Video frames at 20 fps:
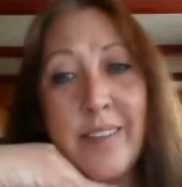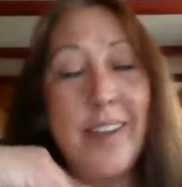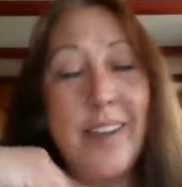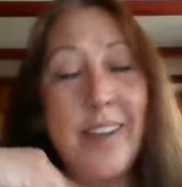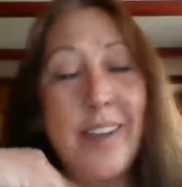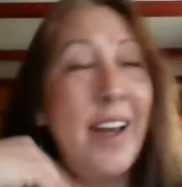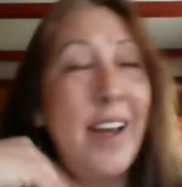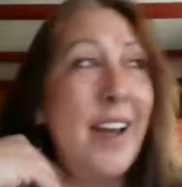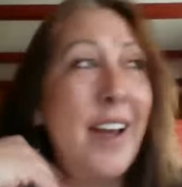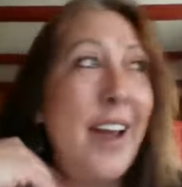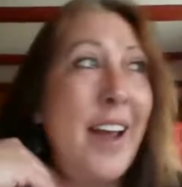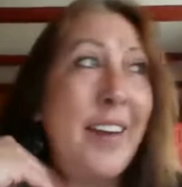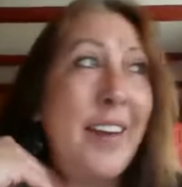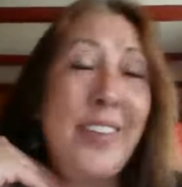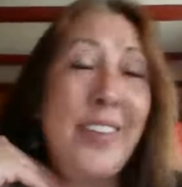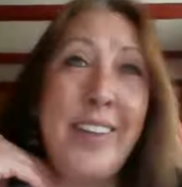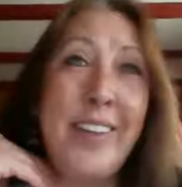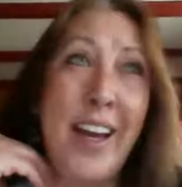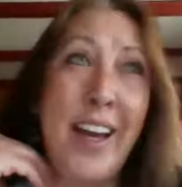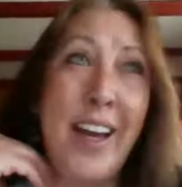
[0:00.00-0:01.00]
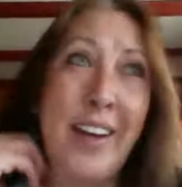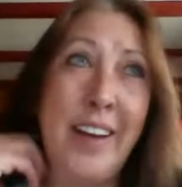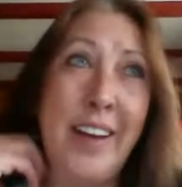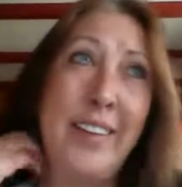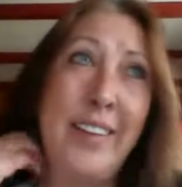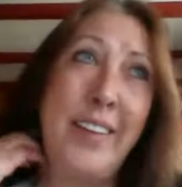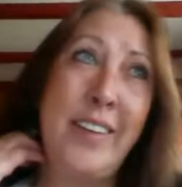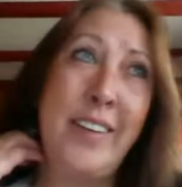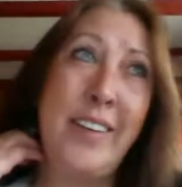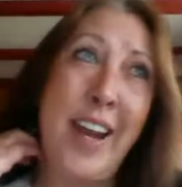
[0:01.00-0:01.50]
Yeah, I actually had
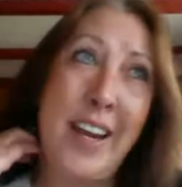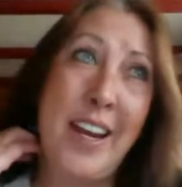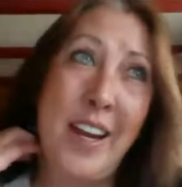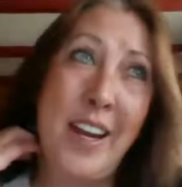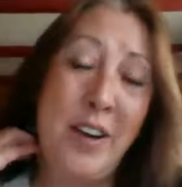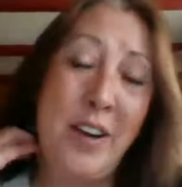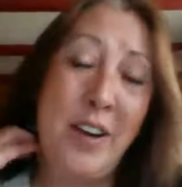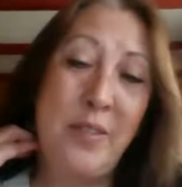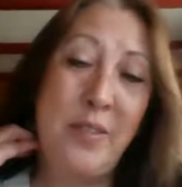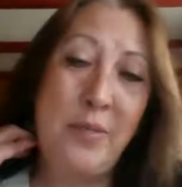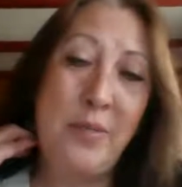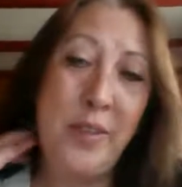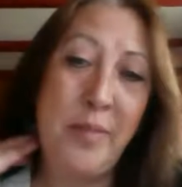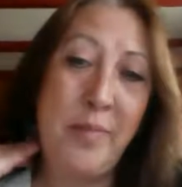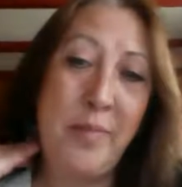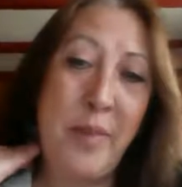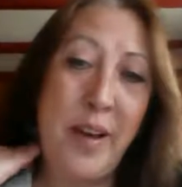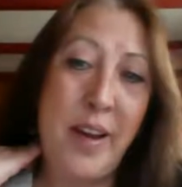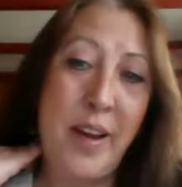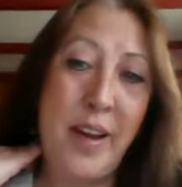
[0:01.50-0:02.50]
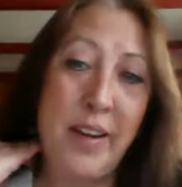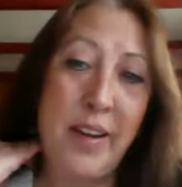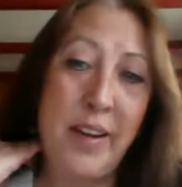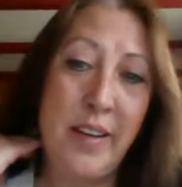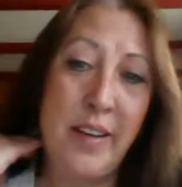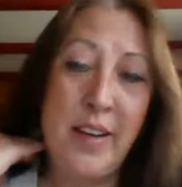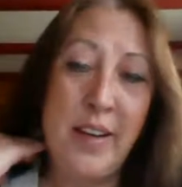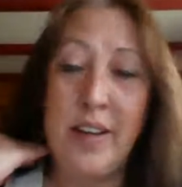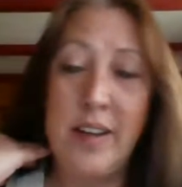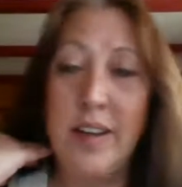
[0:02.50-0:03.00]
a hangout with my
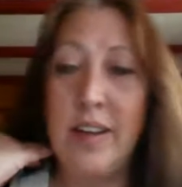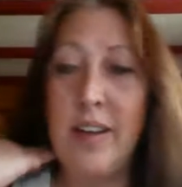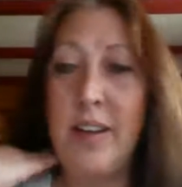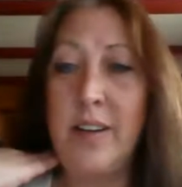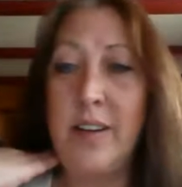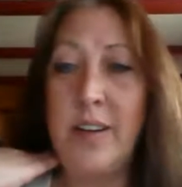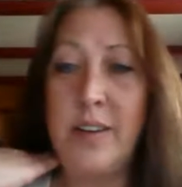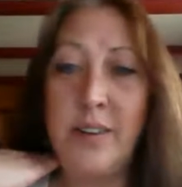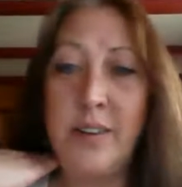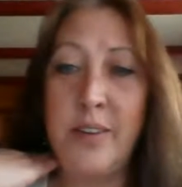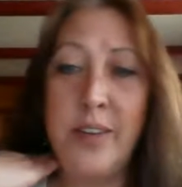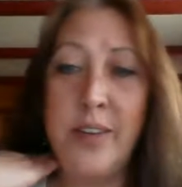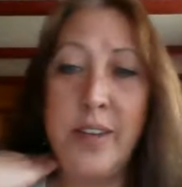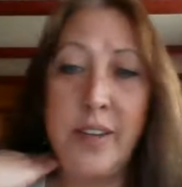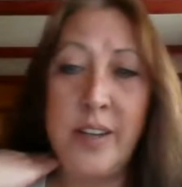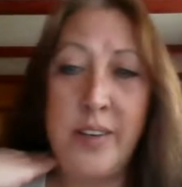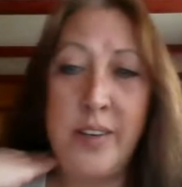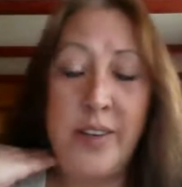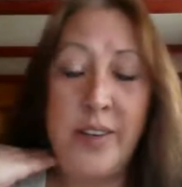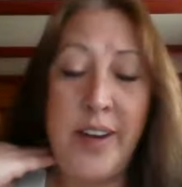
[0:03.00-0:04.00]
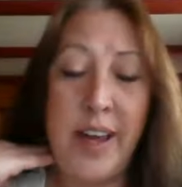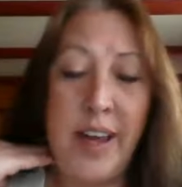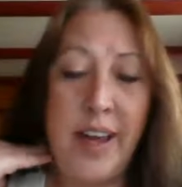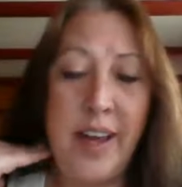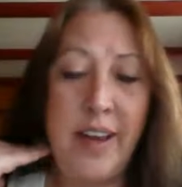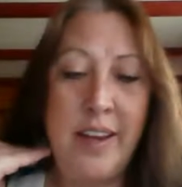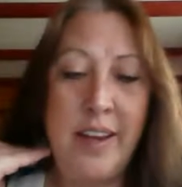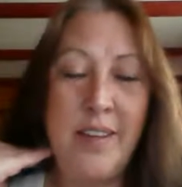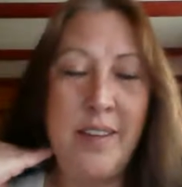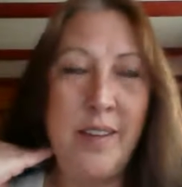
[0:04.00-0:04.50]
girl the other
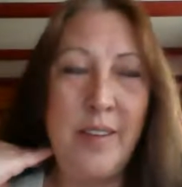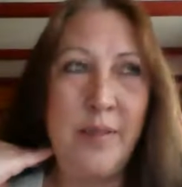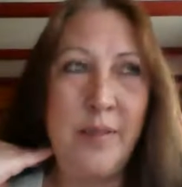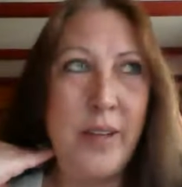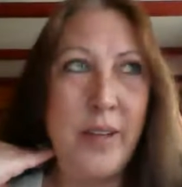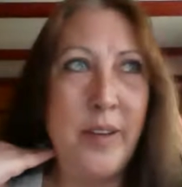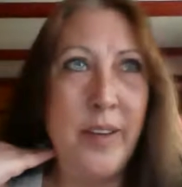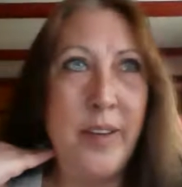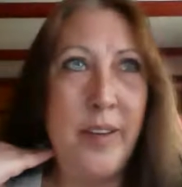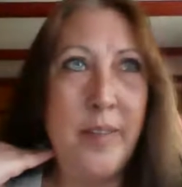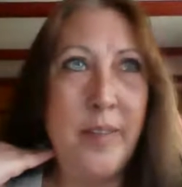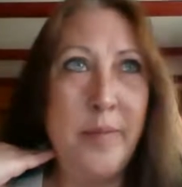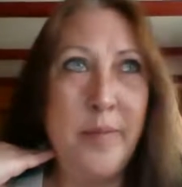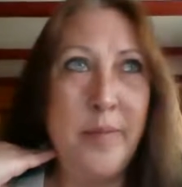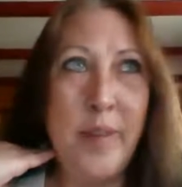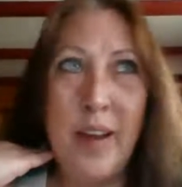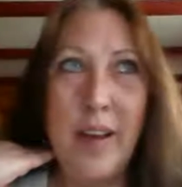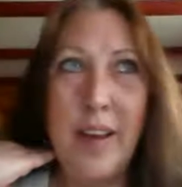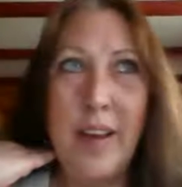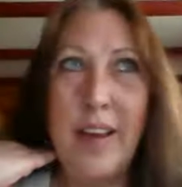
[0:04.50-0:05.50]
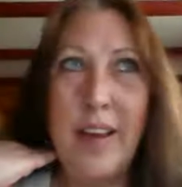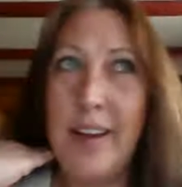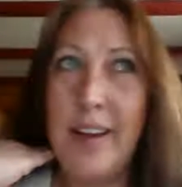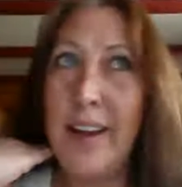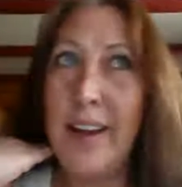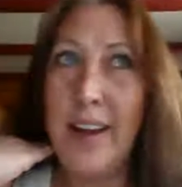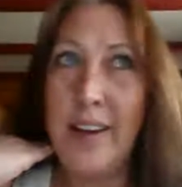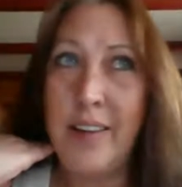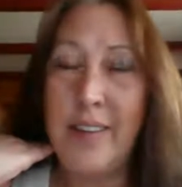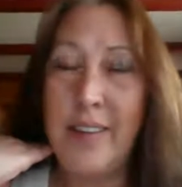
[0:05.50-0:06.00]
day, and I
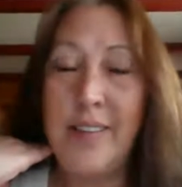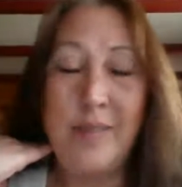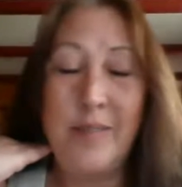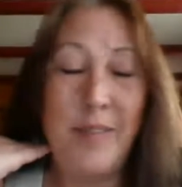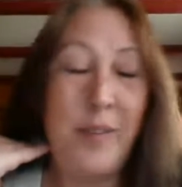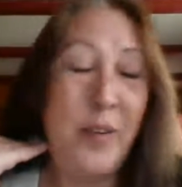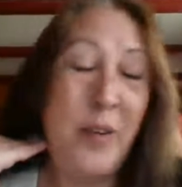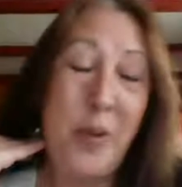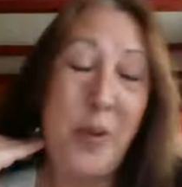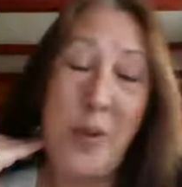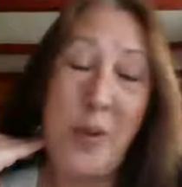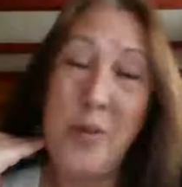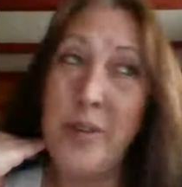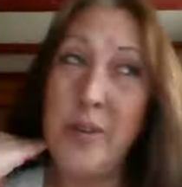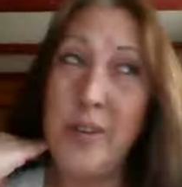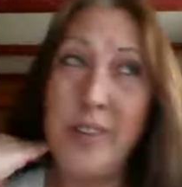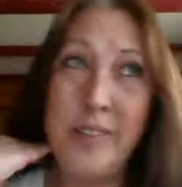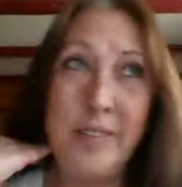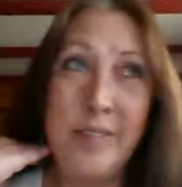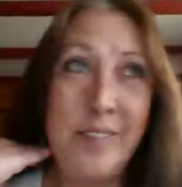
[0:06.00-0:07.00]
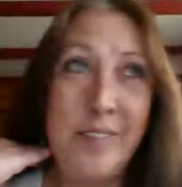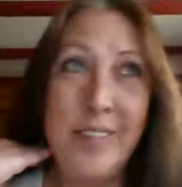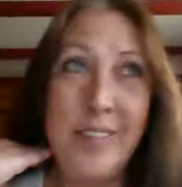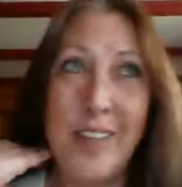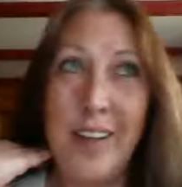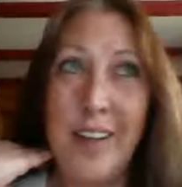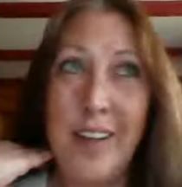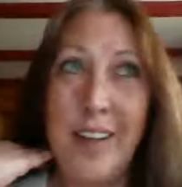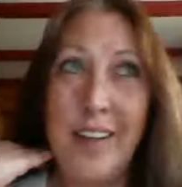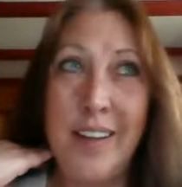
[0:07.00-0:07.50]
got her going,
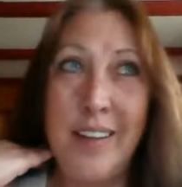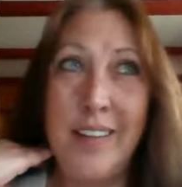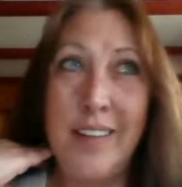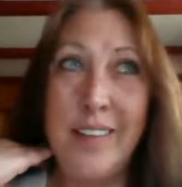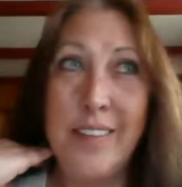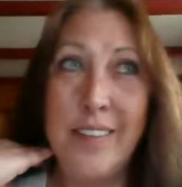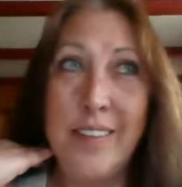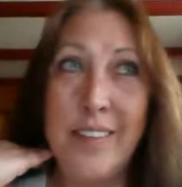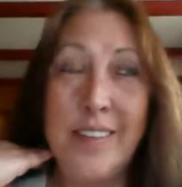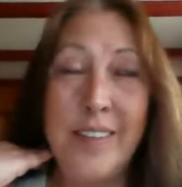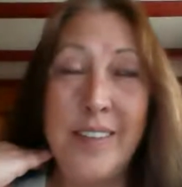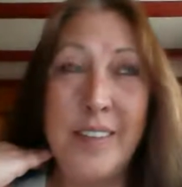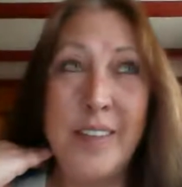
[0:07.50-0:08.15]
and